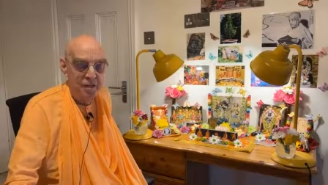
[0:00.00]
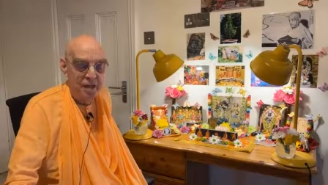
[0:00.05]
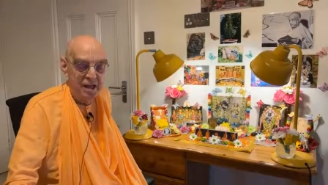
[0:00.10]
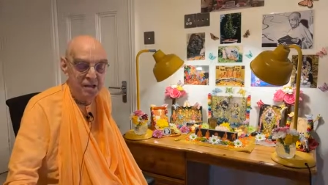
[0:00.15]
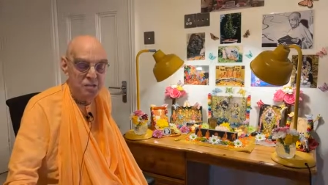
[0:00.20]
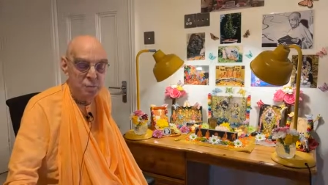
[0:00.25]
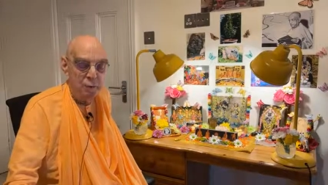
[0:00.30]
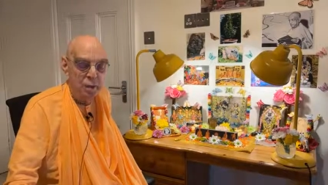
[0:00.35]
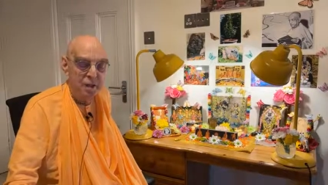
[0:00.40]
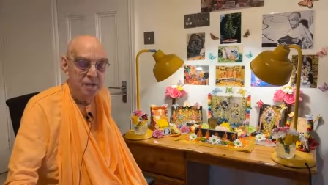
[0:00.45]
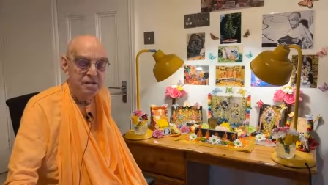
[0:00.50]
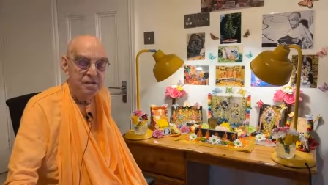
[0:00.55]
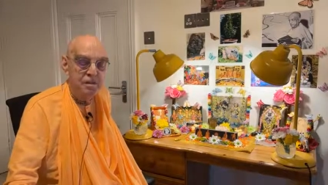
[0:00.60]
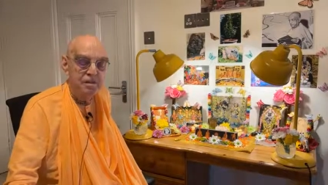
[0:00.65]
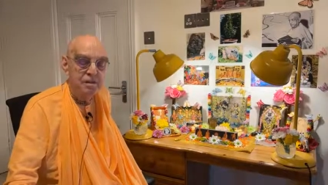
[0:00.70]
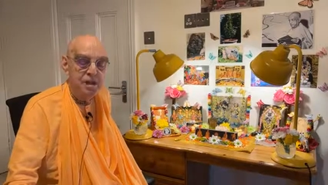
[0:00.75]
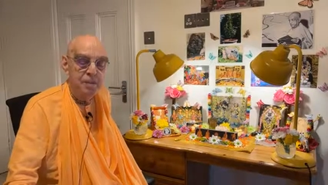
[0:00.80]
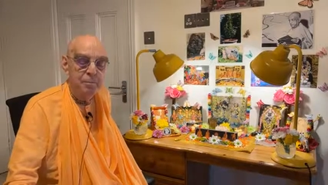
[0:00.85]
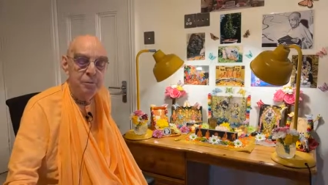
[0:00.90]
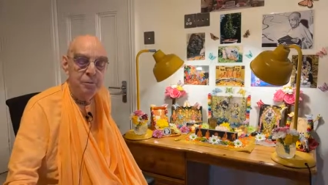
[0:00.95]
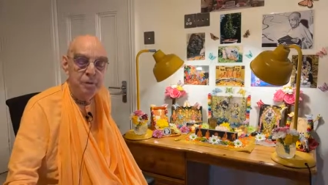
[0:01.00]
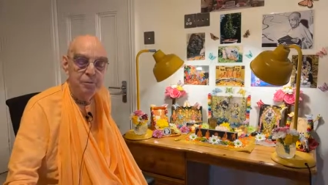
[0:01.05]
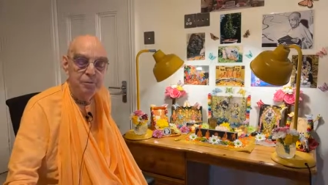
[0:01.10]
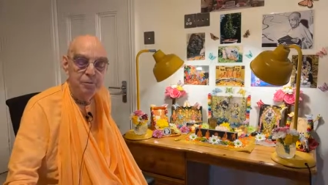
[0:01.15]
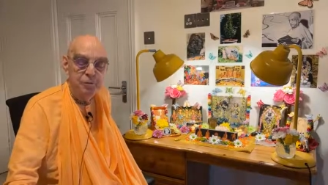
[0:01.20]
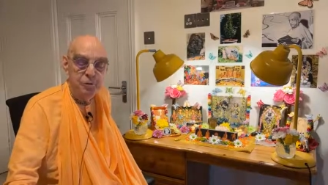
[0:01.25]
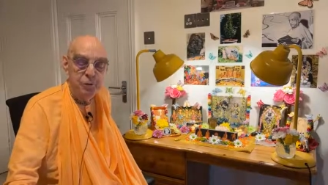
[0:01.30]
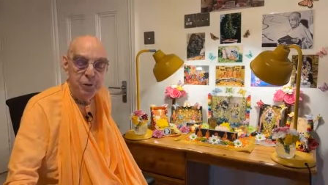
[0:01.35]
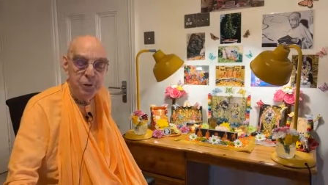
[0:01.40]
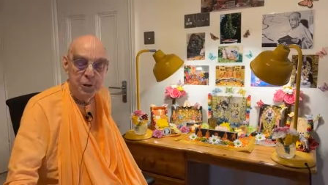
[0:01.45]
as well as a number of
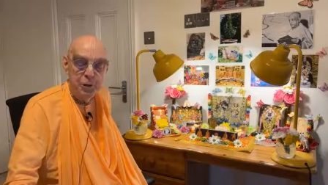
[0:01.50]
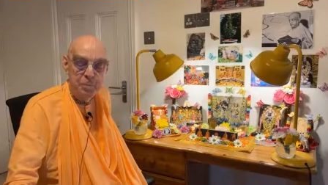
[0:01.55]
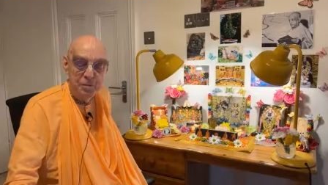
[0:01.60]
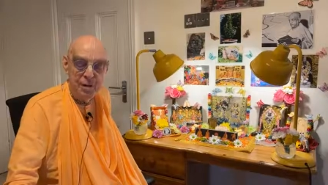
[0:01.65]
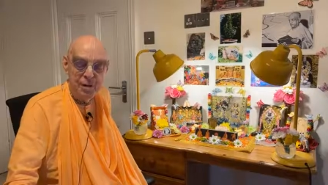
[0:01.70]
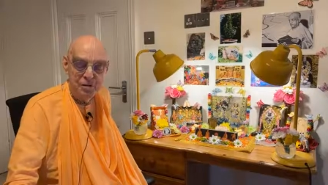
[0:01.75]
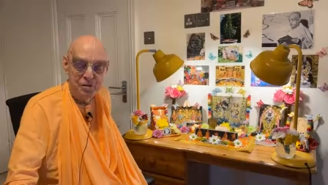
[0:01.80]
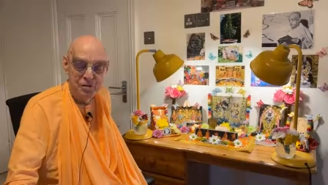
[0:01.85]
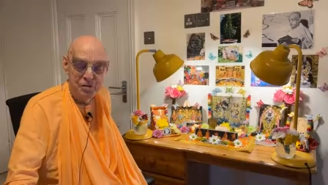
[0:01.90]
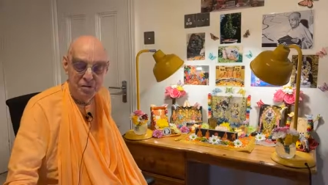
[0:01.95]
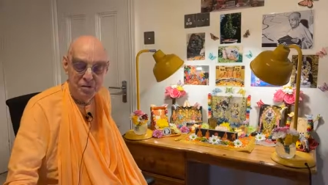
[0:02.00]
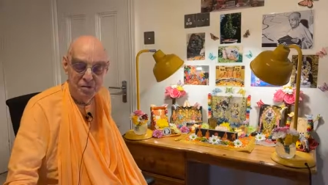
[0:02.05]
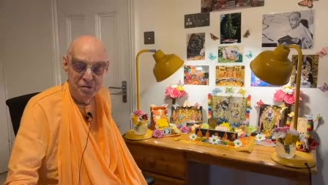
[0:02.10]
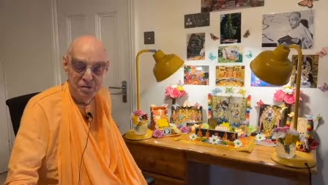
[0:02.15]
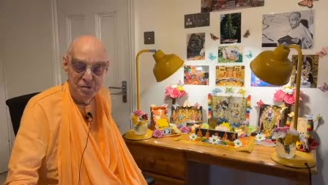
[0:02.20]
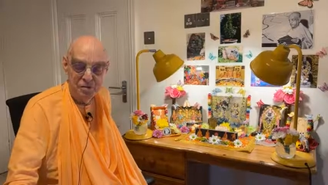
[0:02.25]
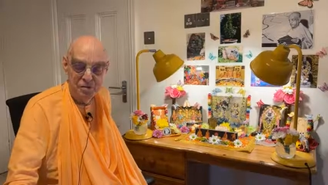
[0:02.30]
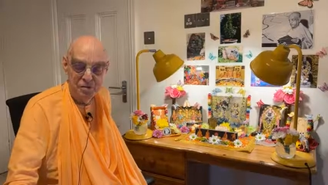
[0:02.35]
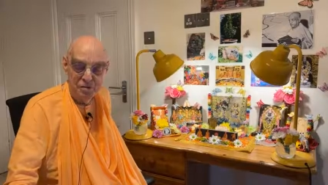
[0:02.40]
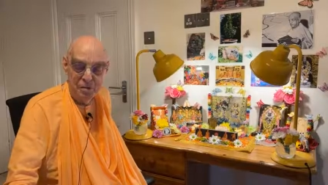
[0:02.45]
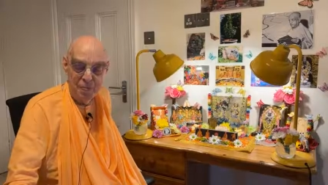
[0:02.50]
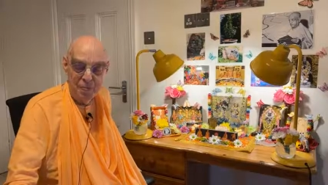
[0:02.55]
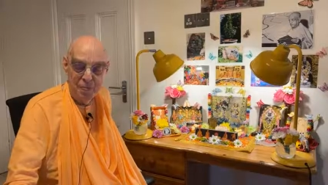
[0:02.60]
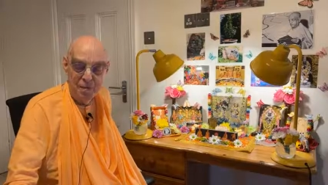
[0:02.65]
lunar mansions.